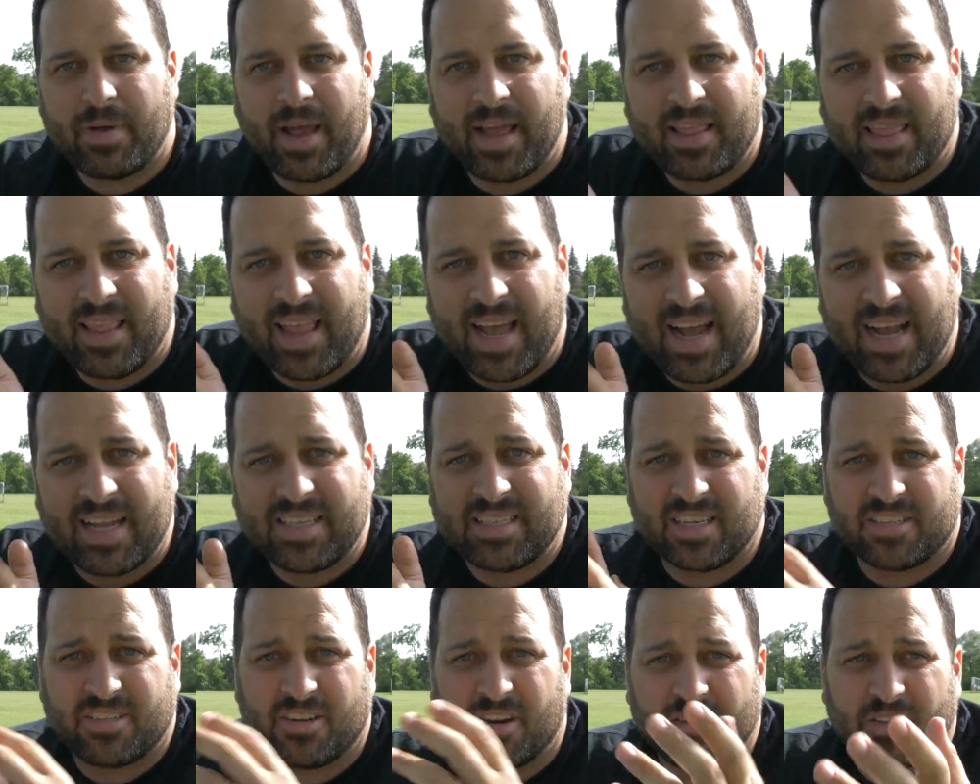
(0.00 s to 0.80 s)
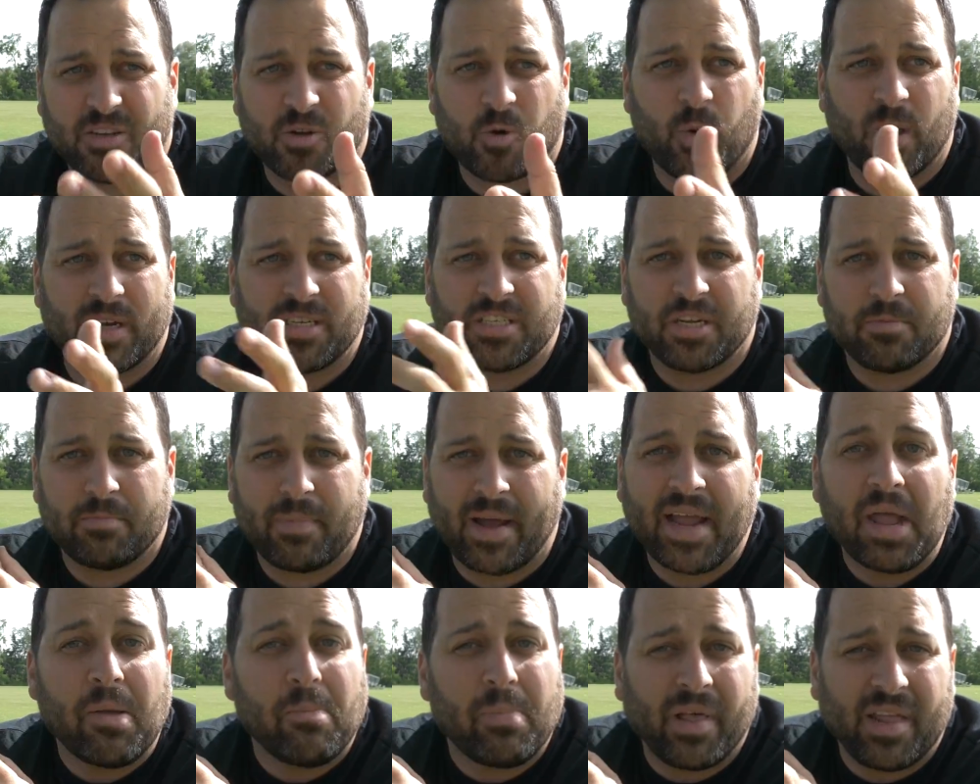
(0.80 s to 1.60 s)
my lines. I start to question
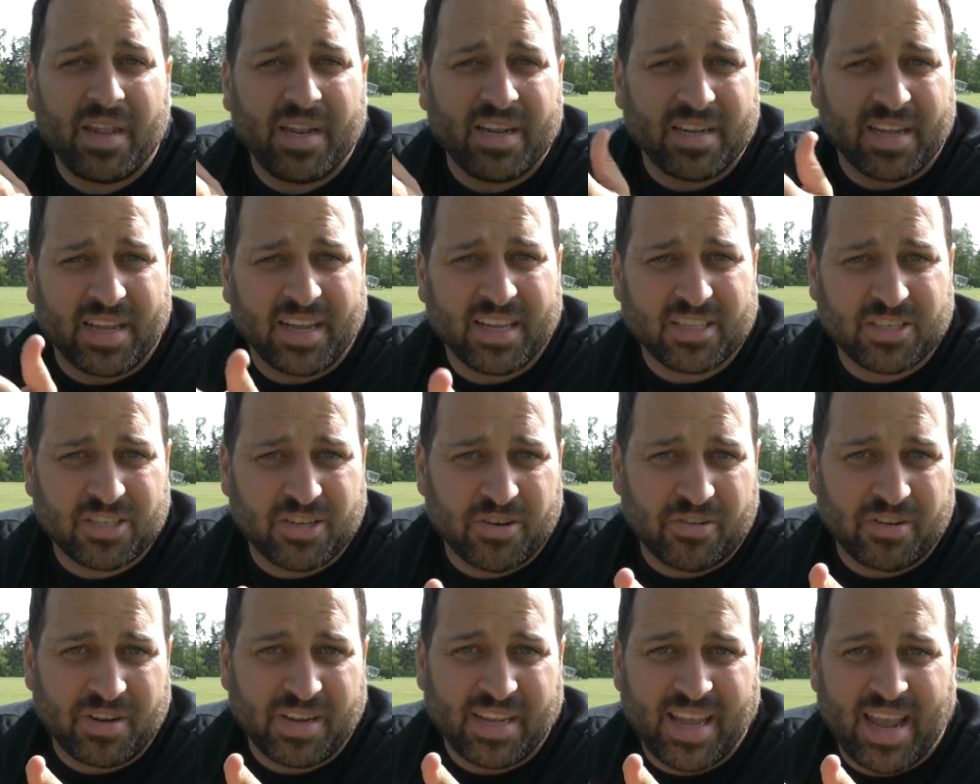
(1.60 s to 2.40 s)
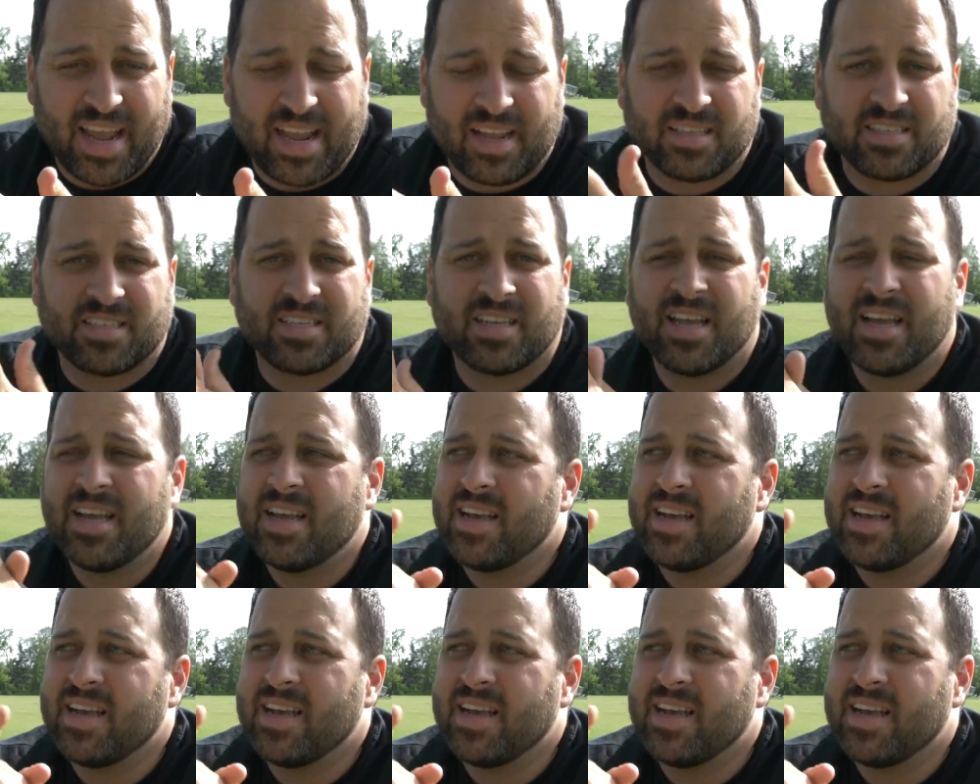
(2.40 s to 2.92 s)
my ability to hit certain gates.